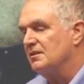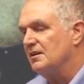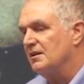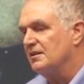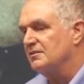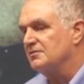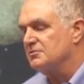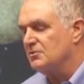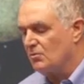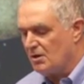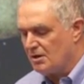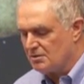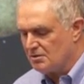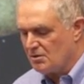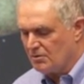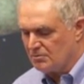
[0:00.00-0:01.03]
And so
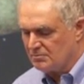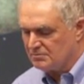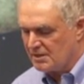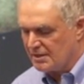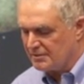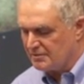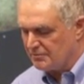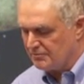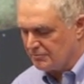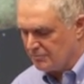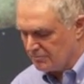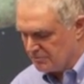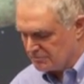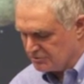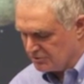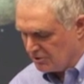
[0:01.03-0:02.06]
I'll go take you through
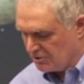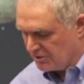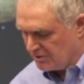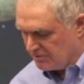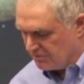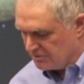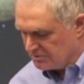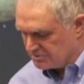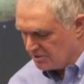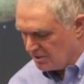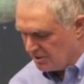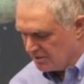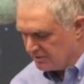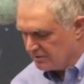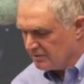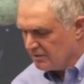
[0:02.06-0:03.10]
the journey, which
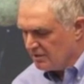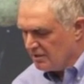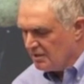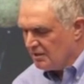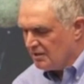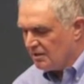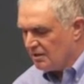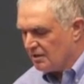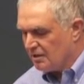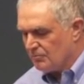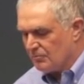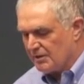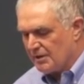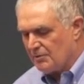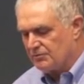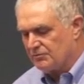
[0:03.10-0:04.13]
started
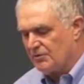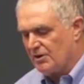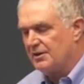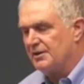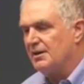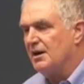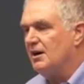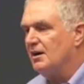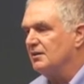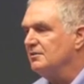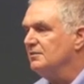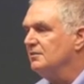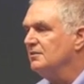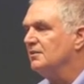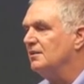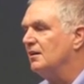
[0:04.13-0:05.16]
when I was very
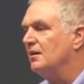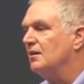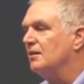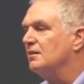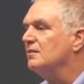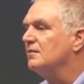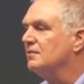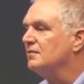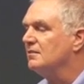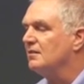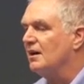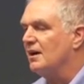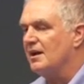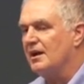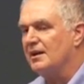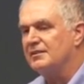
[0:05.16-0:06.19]
young.
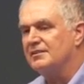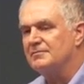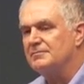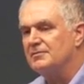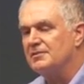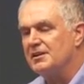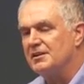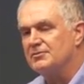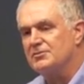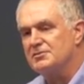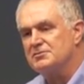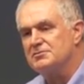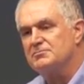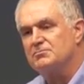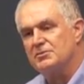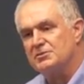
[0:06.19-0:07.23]
I had
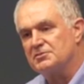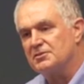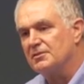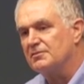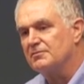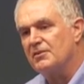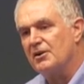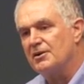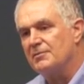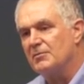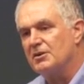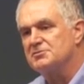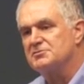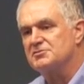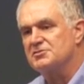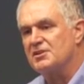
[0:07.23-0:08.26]
interests which are very
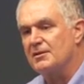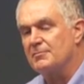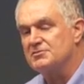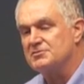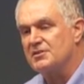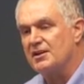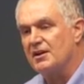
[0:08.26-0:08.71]
much the same as